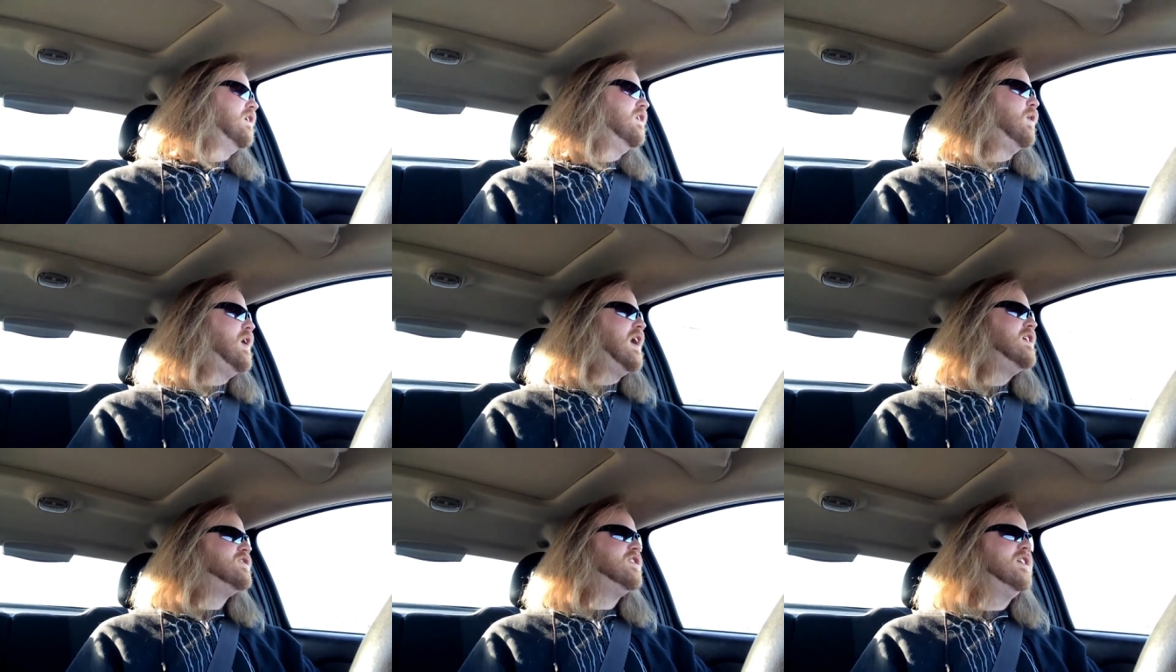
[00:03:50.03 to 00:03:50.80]
The way
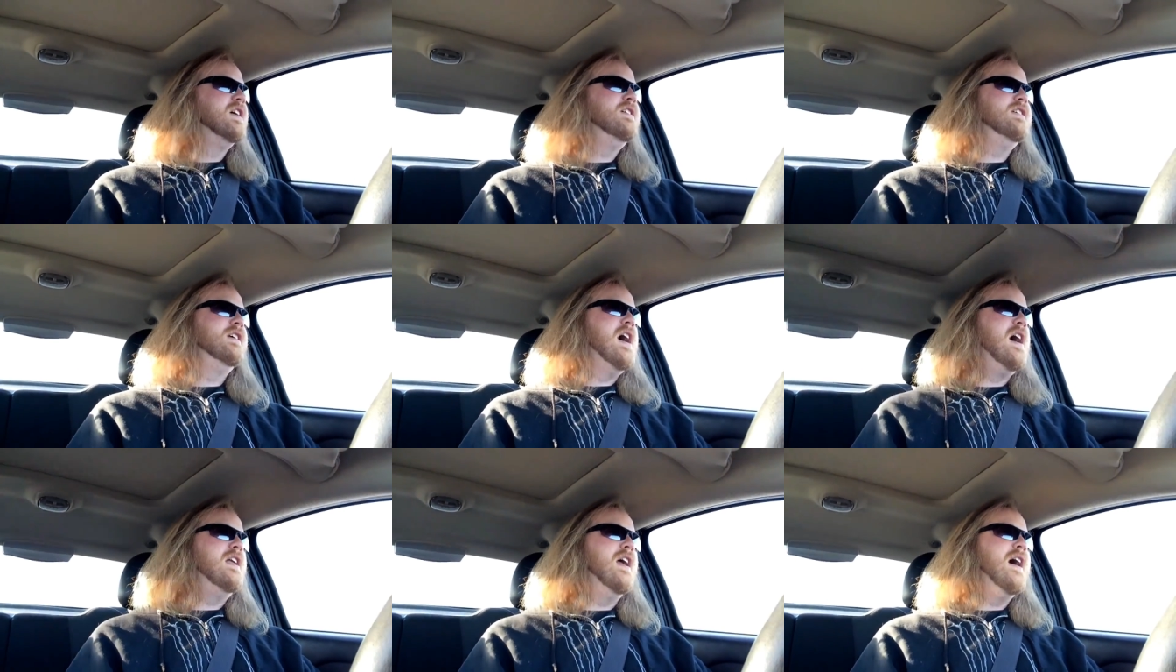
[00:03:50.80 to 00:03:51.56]
I see it, you
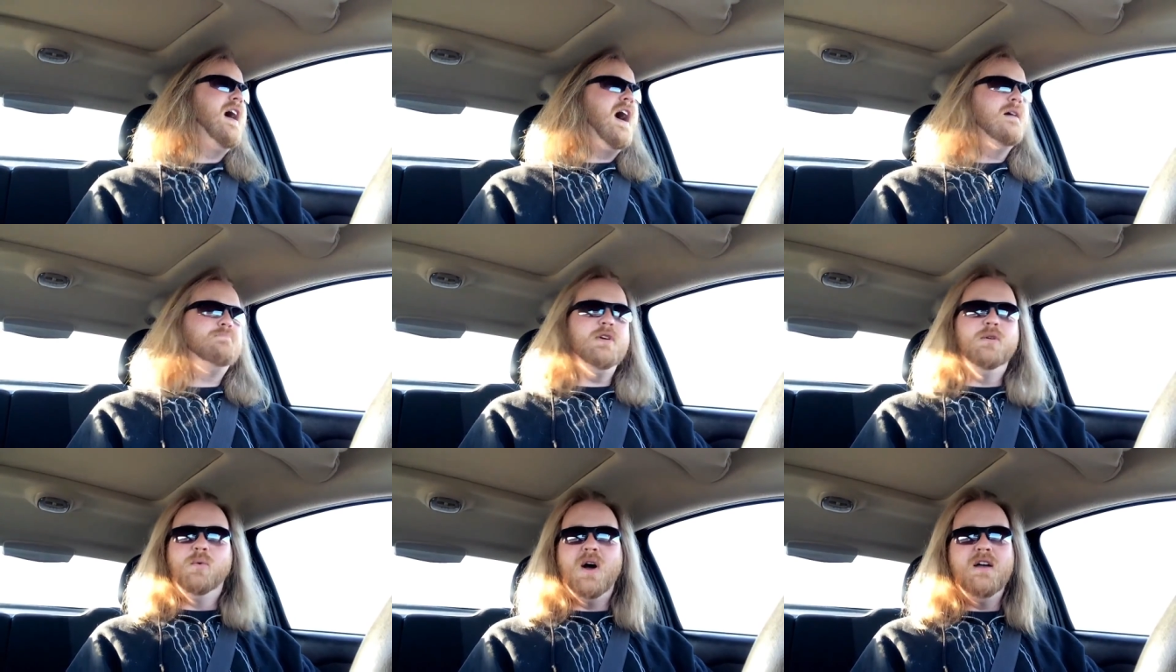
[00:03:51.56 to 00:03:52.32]
got
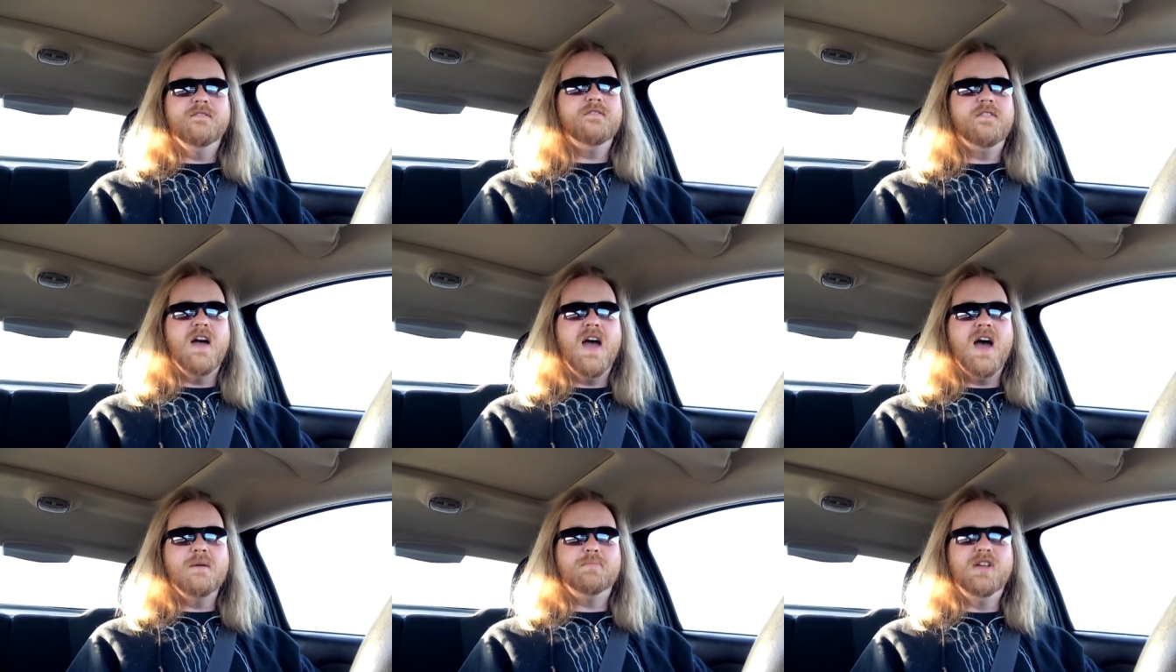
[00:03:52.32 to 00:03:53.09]
happy wife,
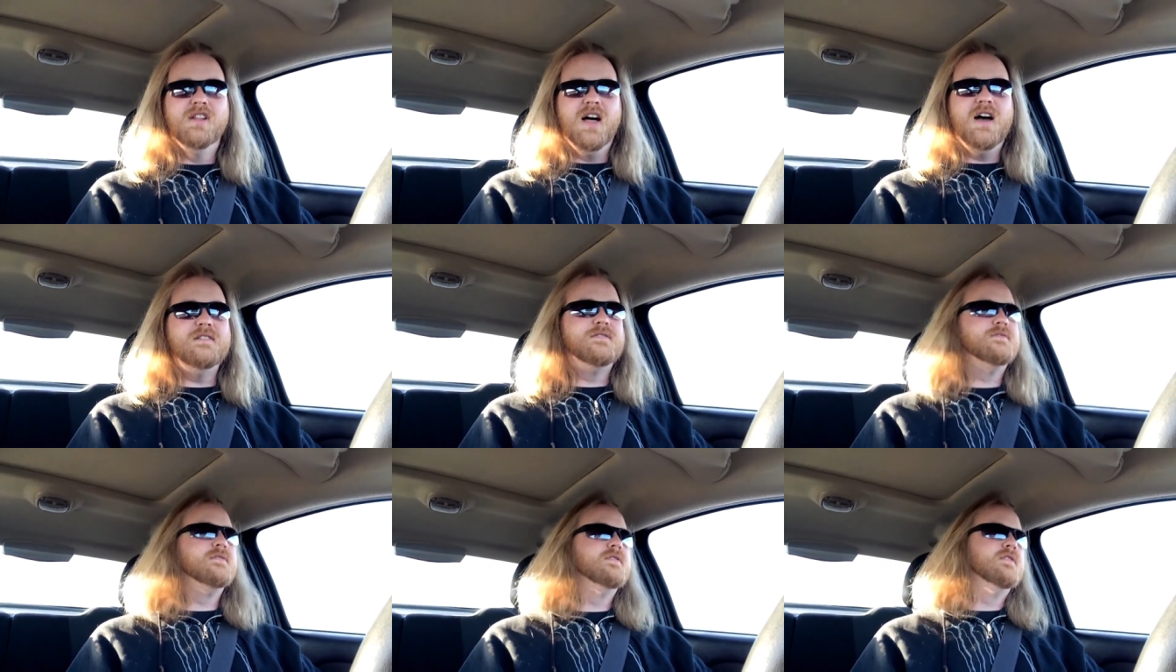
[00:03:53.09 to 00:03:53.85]
happy life.
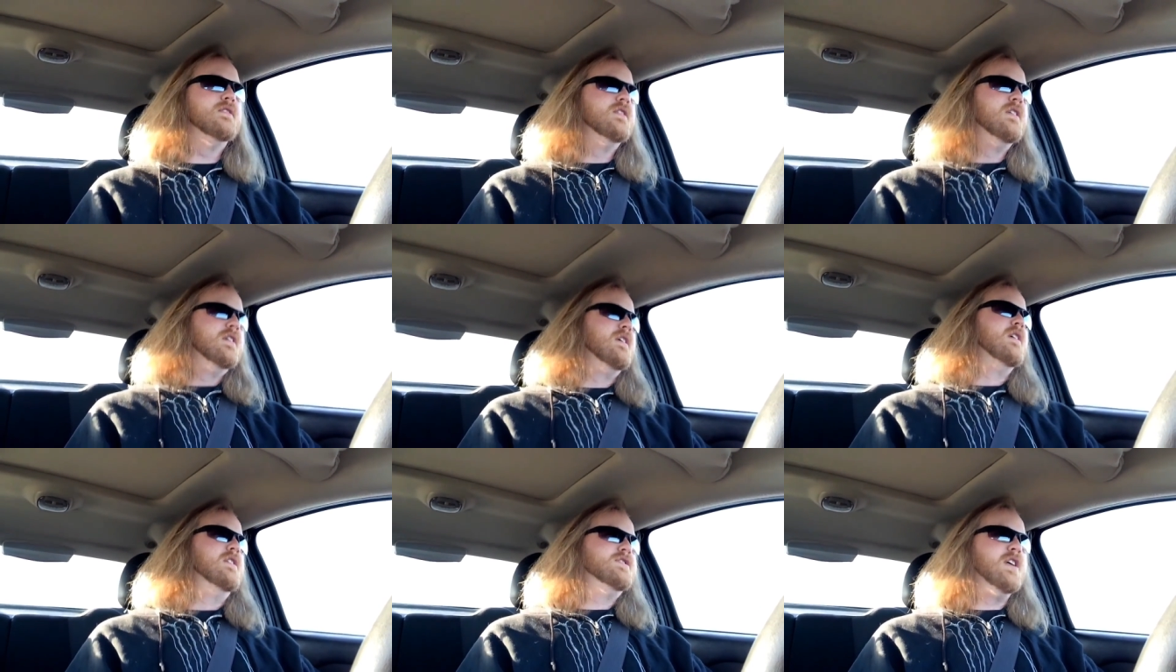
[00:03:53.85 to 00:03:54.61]

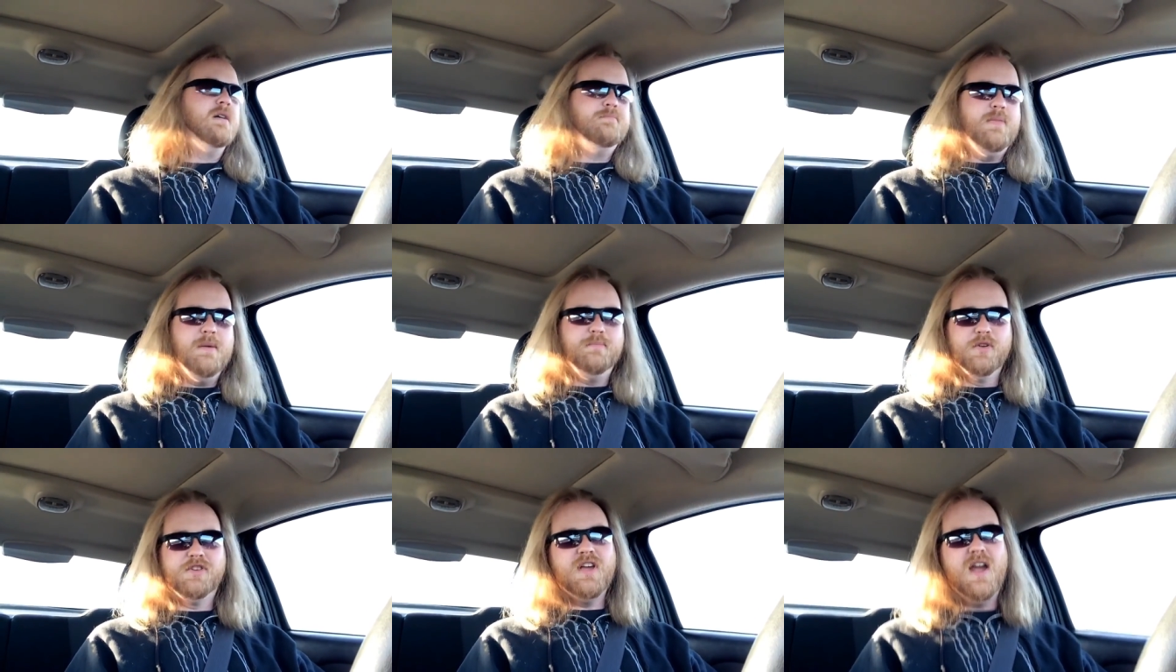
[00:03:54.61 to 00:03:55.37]
Some
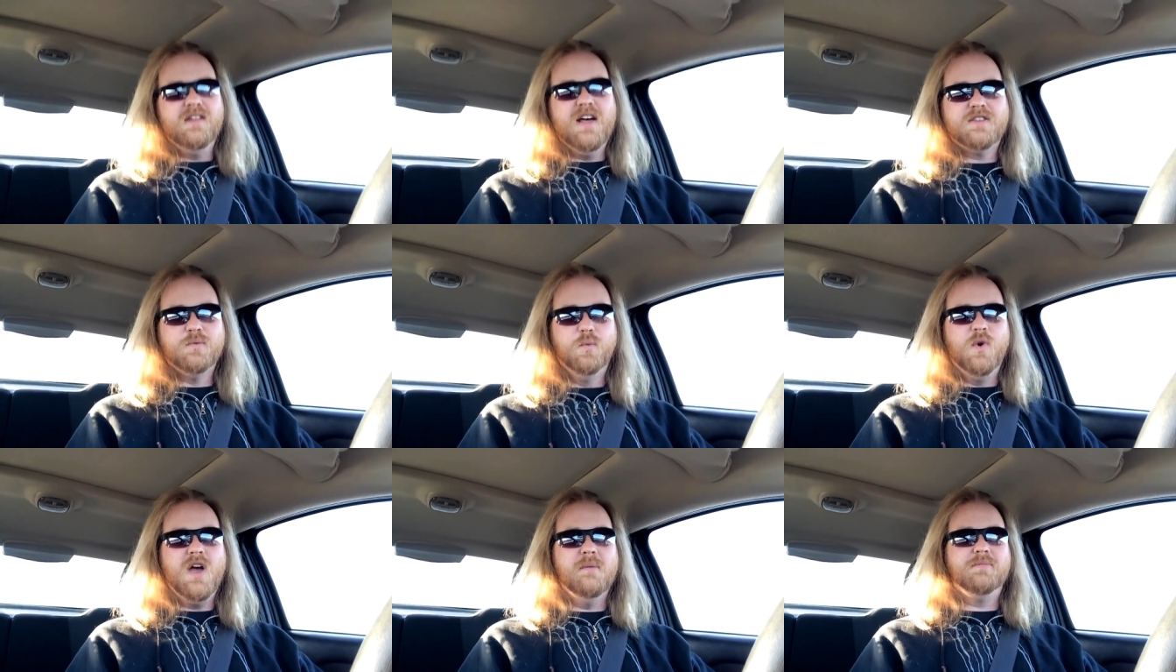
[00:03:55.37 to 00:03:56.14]
people say that's
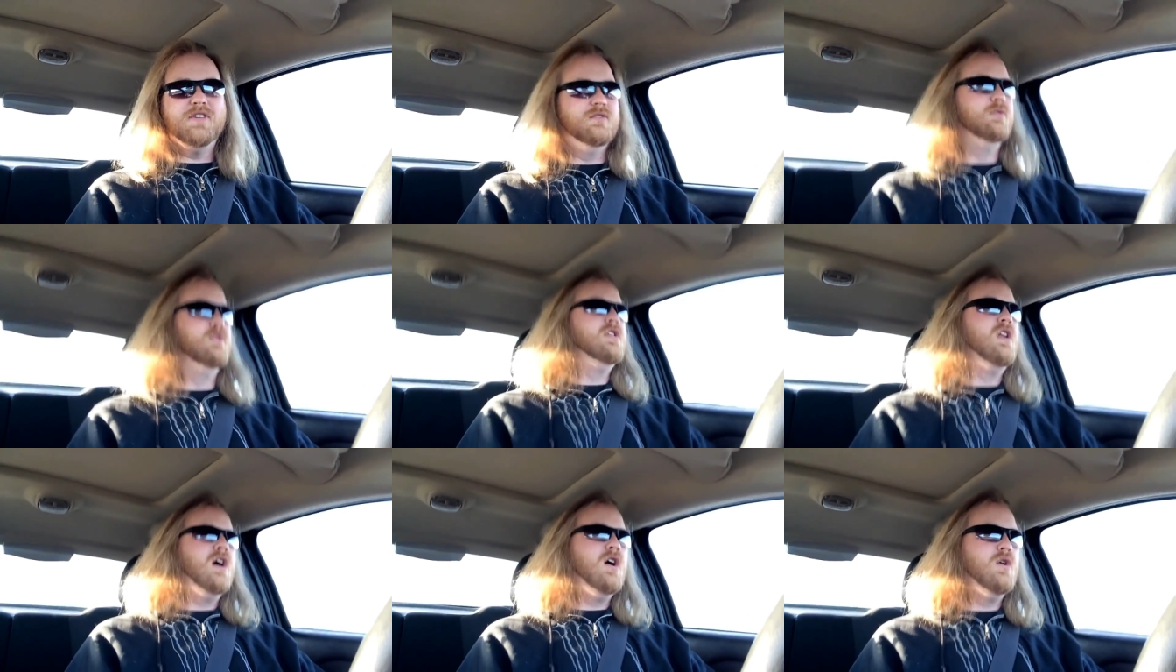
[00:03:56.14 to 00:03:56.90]
whipped.
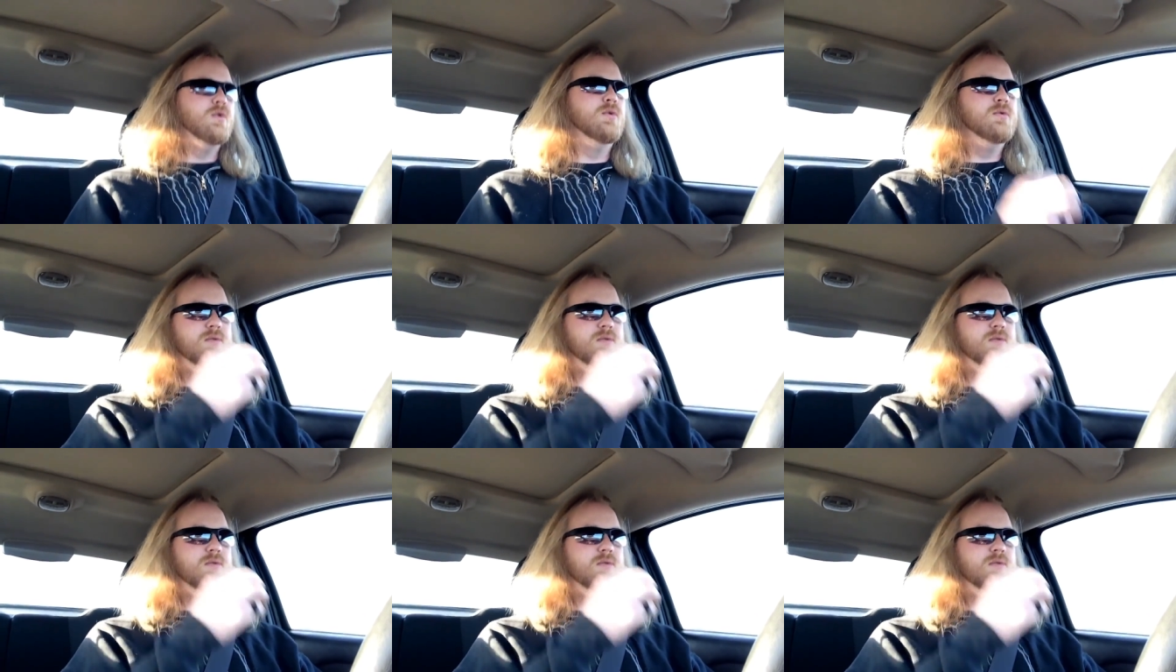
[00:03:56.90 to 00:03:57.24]
No.